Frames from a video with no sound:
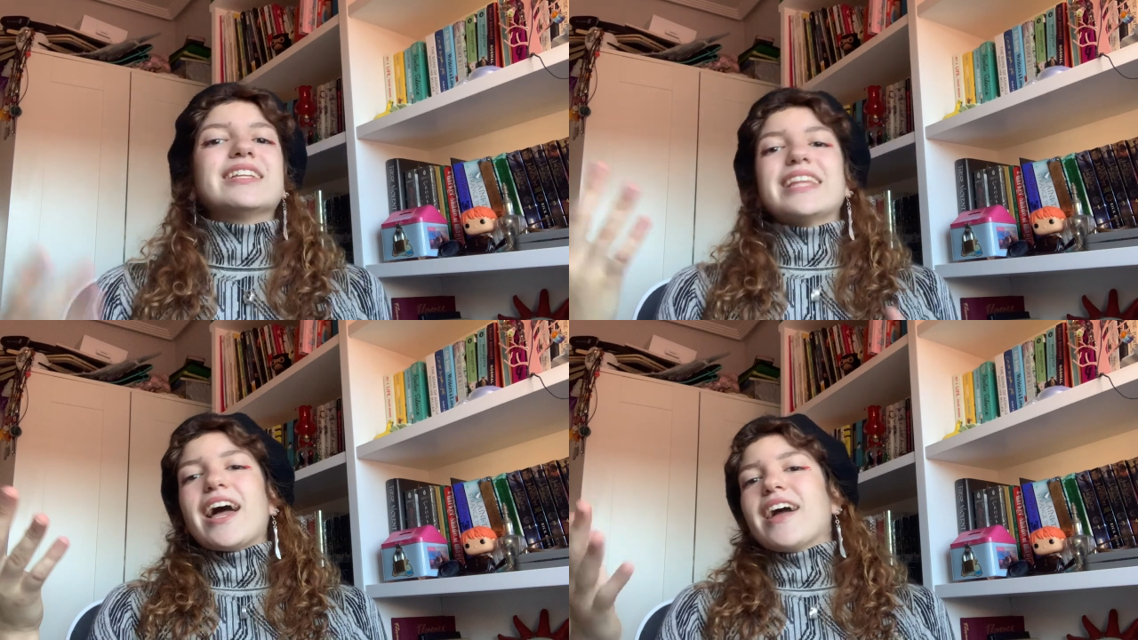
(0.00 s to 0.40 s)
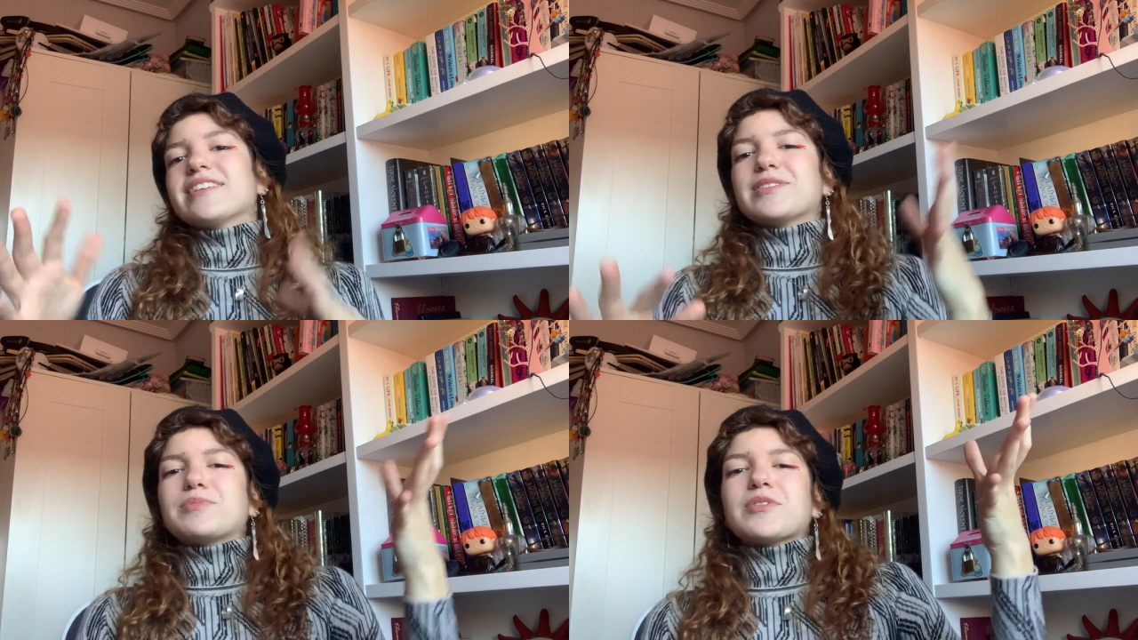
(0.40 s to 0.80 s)
like,
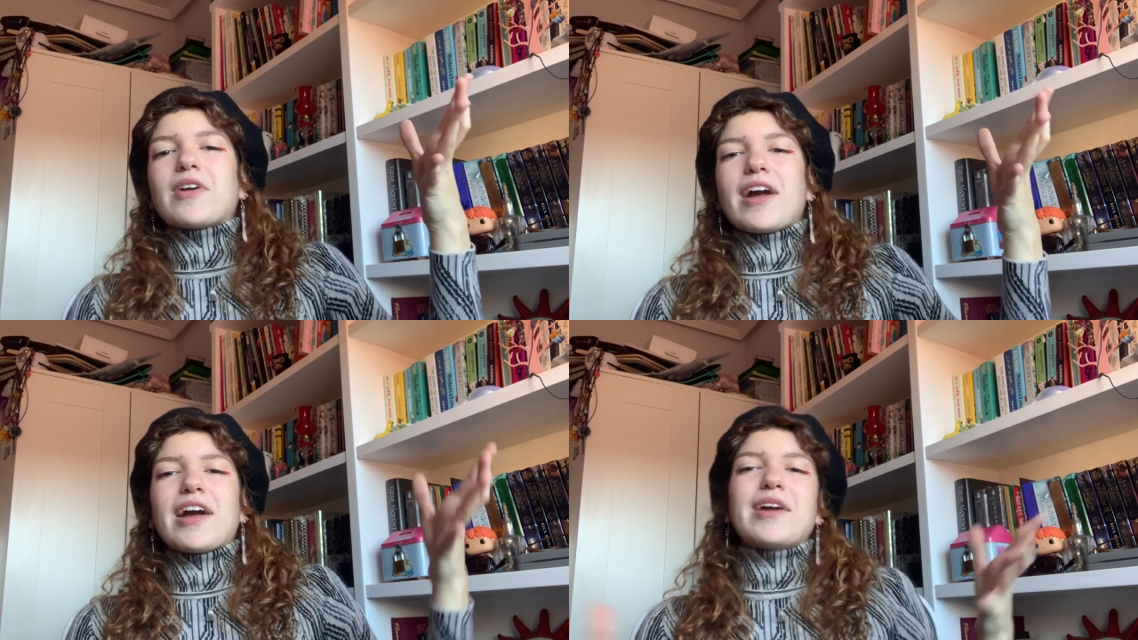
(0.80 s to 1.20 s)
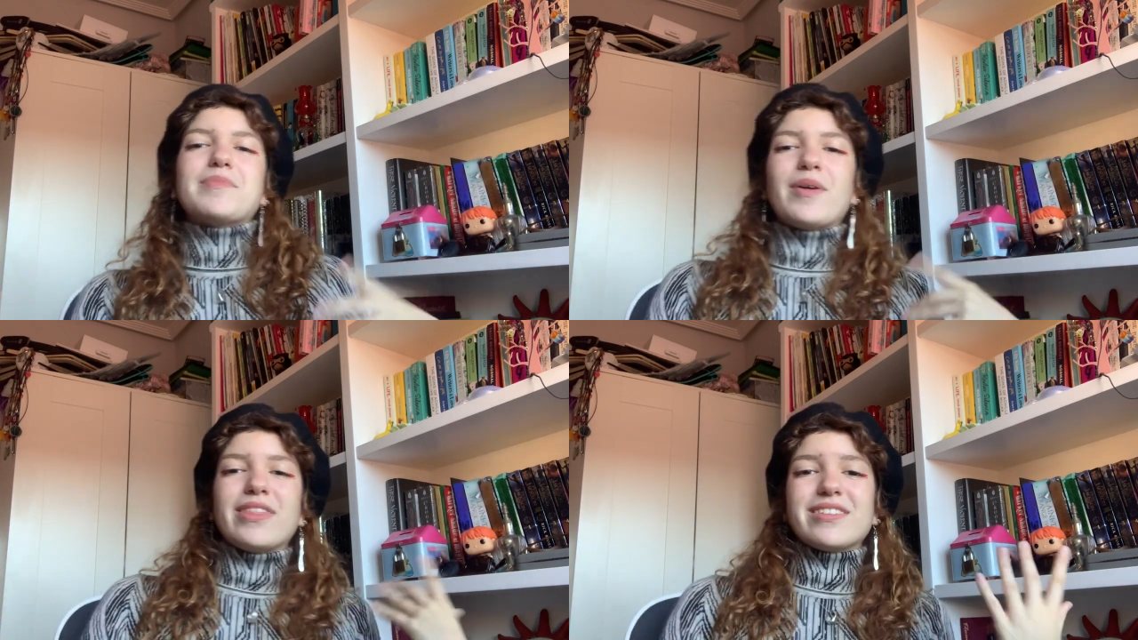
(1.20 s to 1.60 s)
subscribe,
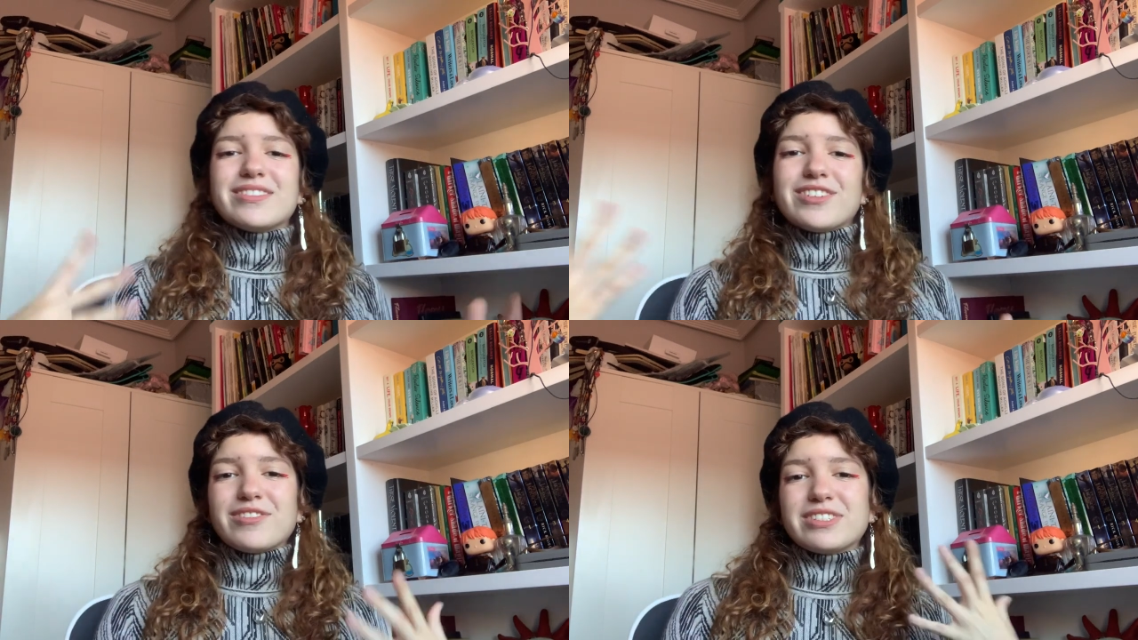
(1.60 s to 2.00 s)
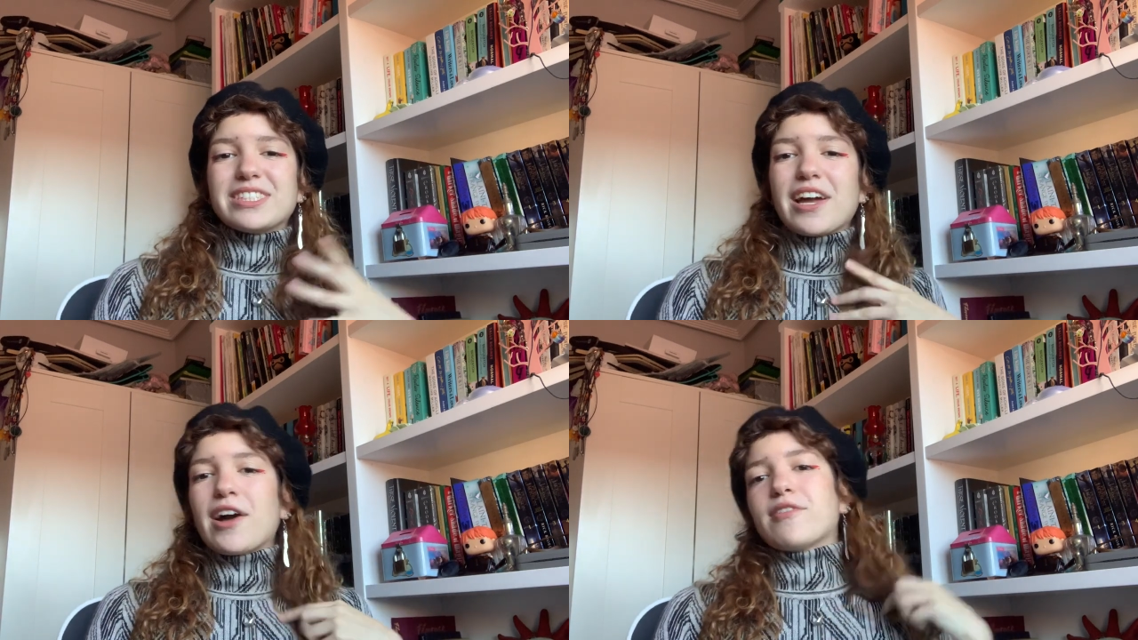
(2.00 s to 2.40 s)
all that sort of
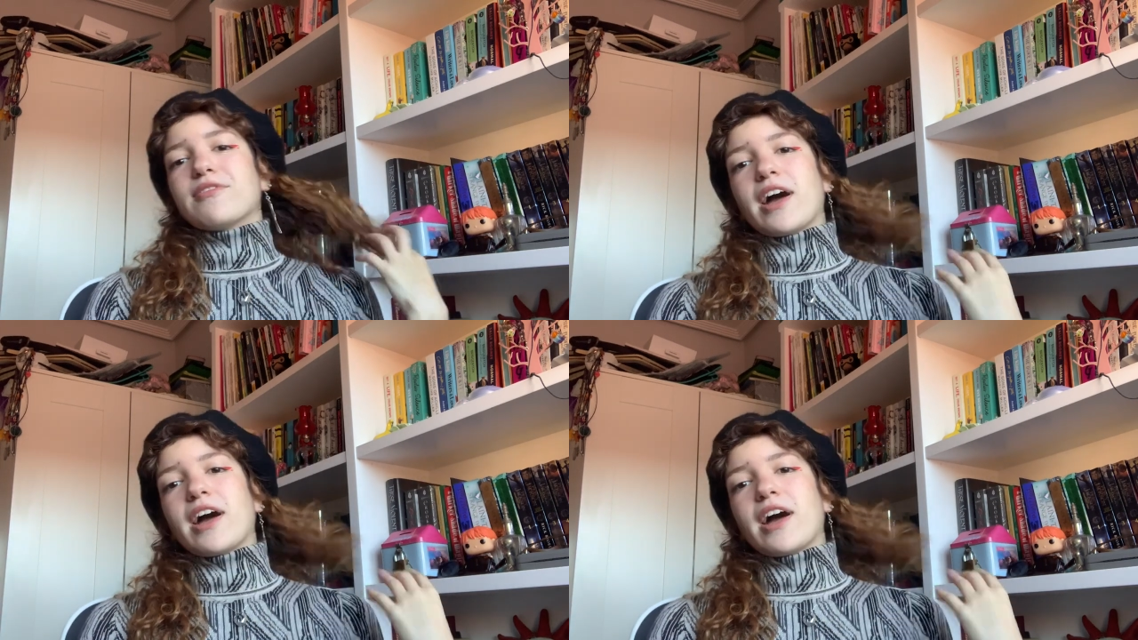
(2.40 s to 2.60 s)
stuff.